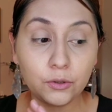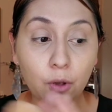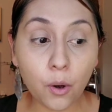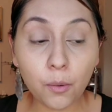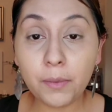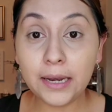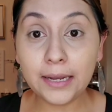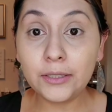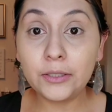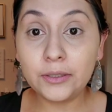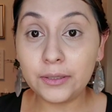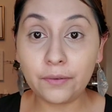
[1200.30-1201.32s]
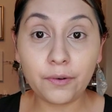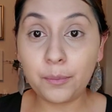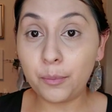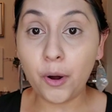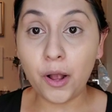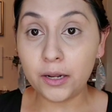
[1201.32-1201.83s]
so many
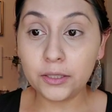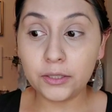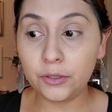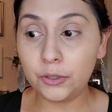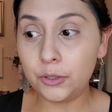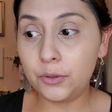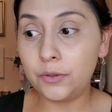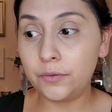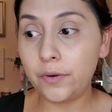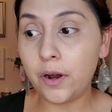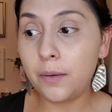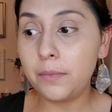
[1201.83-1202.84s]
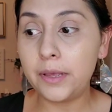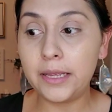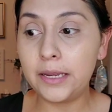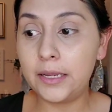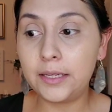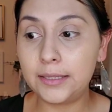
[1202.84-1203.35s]
different products to choose from. It
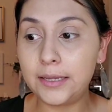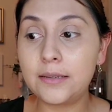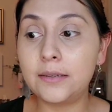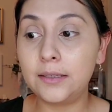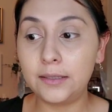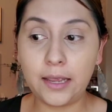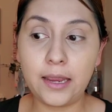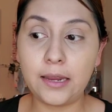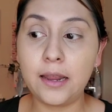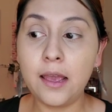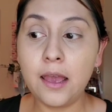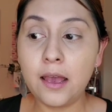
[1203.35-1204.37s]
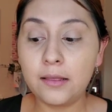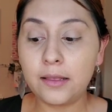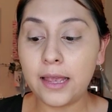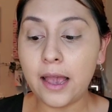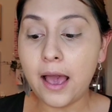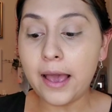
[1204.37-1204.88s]
is insane.
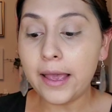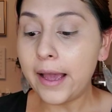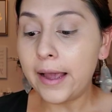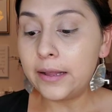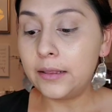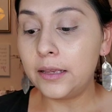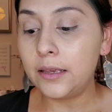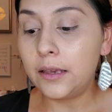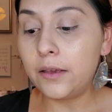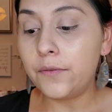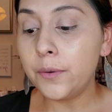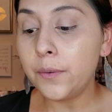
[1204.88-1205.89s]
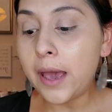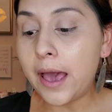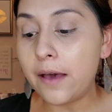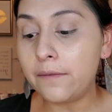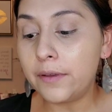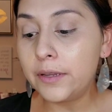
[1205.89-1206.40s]
Like I highly, if you
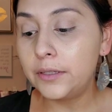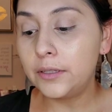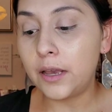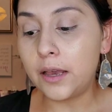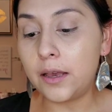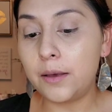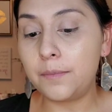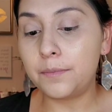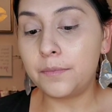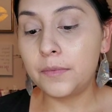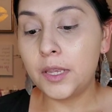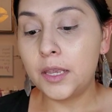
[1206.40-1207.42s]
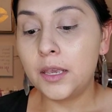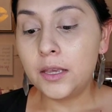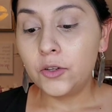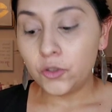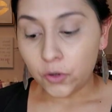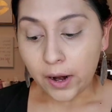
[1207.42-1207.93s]
haven't
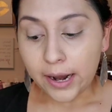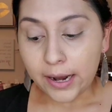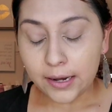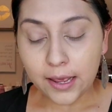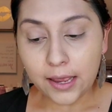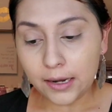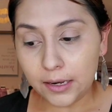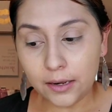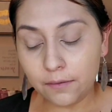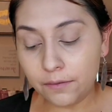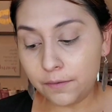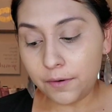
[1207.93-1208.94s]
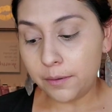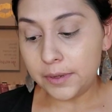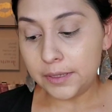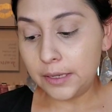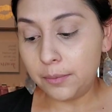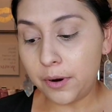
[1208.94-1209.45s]
tried any of the
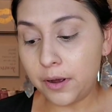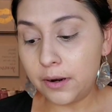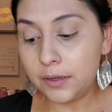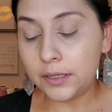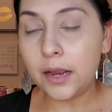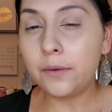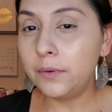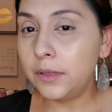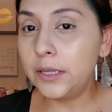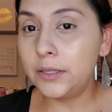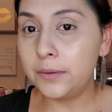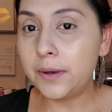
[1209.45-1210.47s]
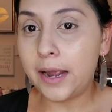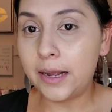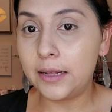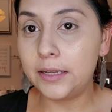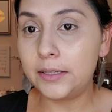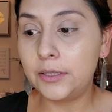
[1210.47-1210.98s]
Farmasi products, I really do
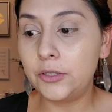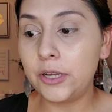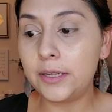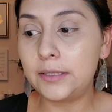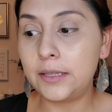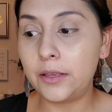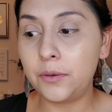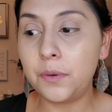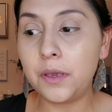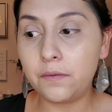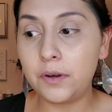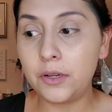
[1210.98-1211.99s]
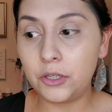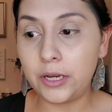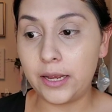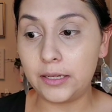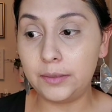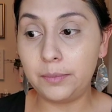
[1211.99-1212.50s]
highly suggest that you give it a
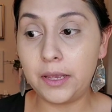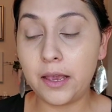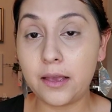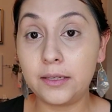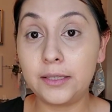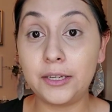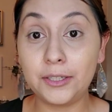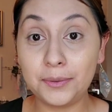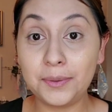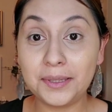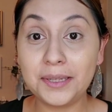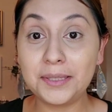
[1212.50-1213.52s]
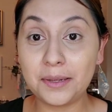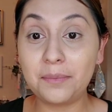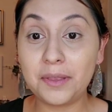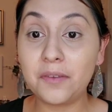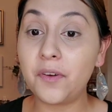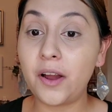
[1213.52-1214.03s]
chance, because there's really
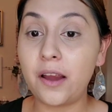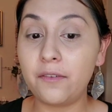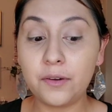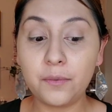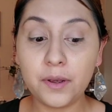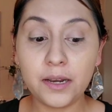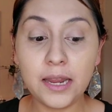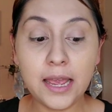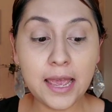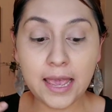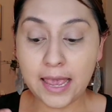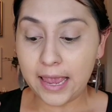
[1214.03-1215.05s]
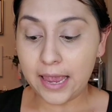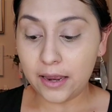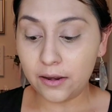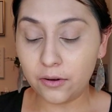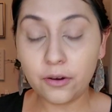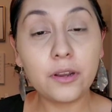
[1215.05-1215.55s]
something for everyone,
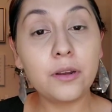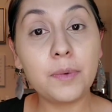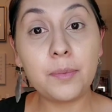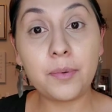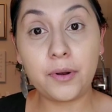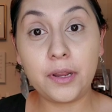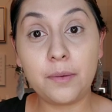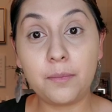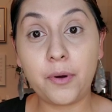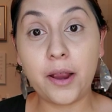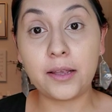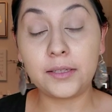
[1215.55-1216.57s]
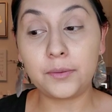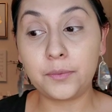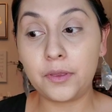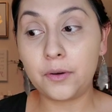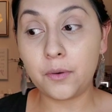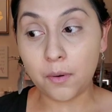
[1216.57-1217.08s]
and you're going to be pretty impressed
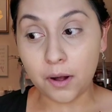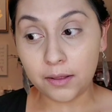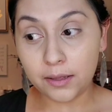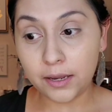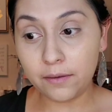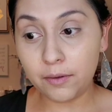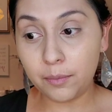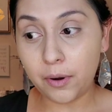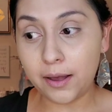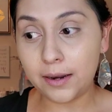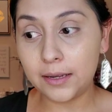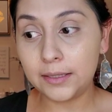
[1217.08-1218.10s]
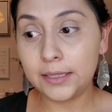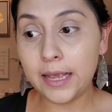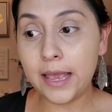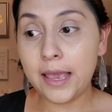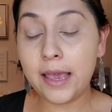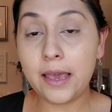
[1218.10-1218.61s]
with the quality of the products
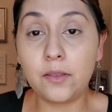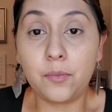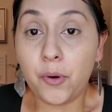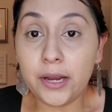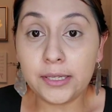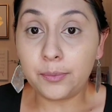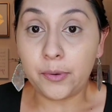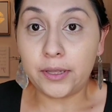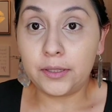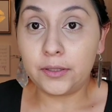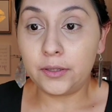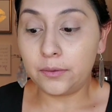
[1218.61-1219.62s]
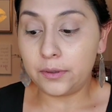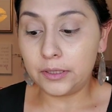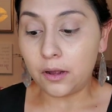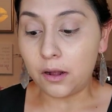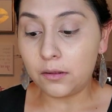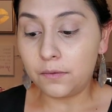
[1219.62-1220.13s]
and the price points too.
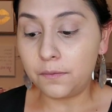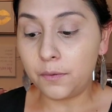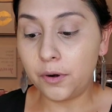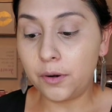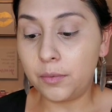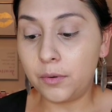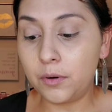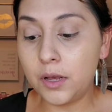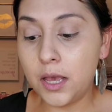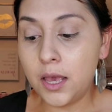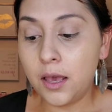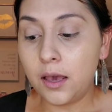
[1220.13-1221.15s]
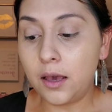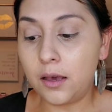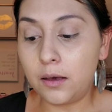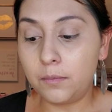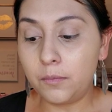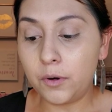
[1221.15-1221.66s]
It's all affordable.
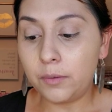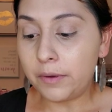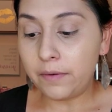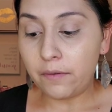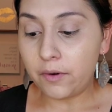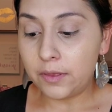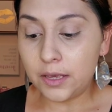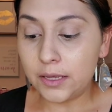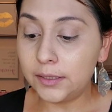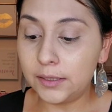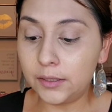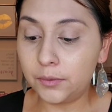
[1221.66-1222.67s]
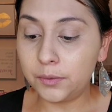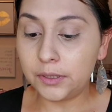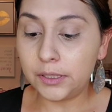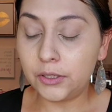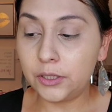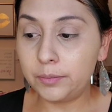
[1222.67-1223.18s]
One of my favorite things is
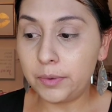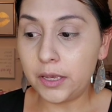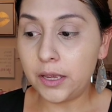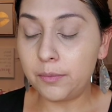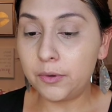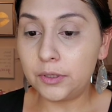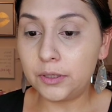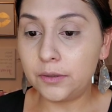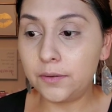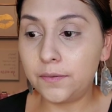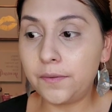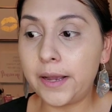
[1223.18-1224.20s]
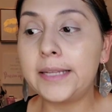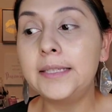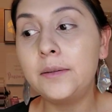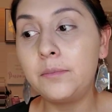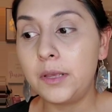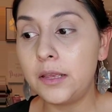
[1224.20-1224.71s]
really just being able to find
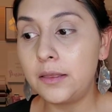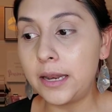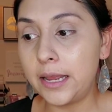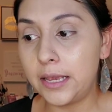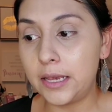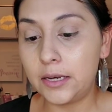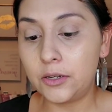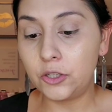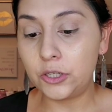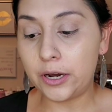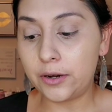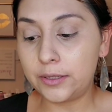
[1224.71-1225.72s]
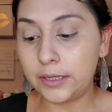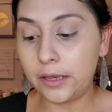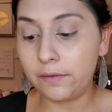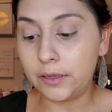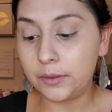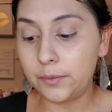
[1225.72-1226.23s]
something that I can share
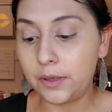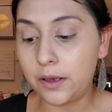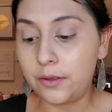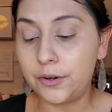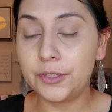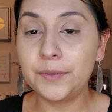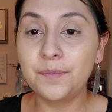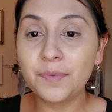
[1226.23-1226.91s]
savings with others.